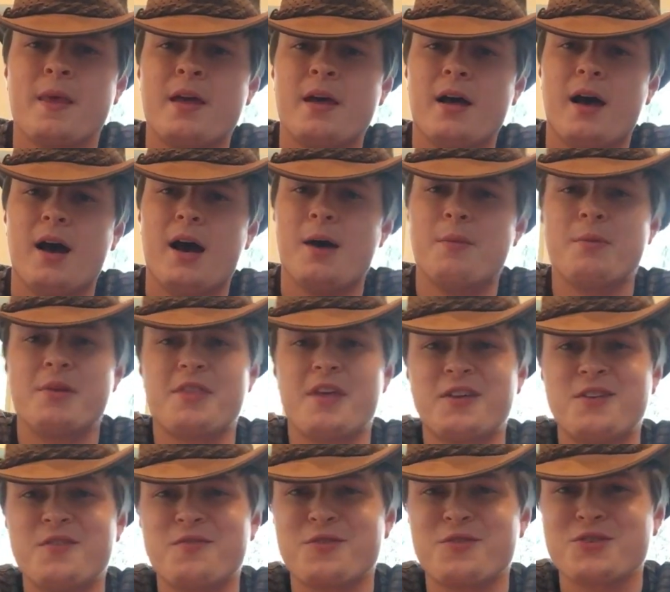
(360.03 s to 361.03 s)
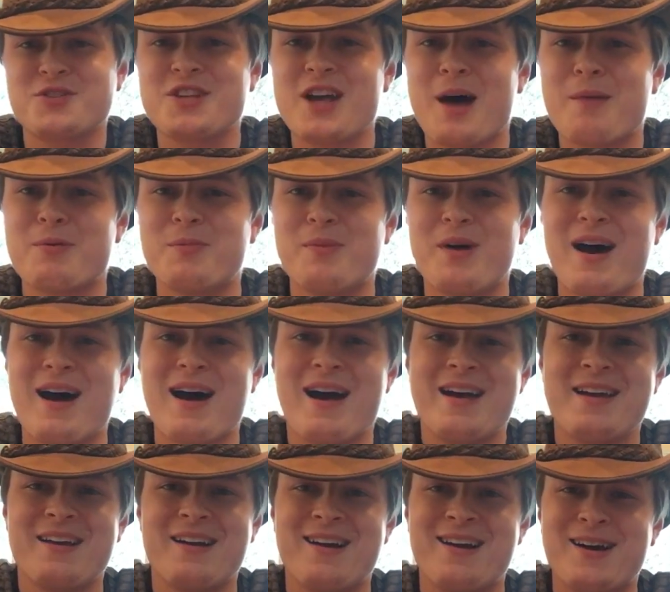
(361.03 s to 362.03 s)
But thank you for stopping
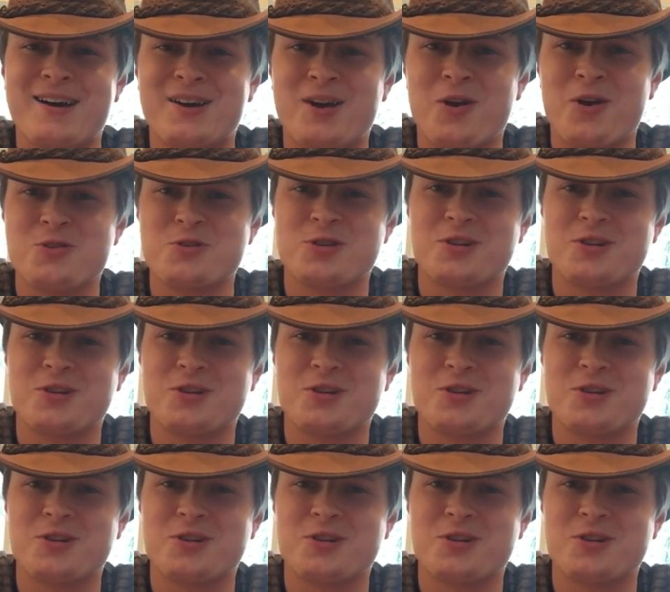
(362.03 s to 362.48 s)
by Kosher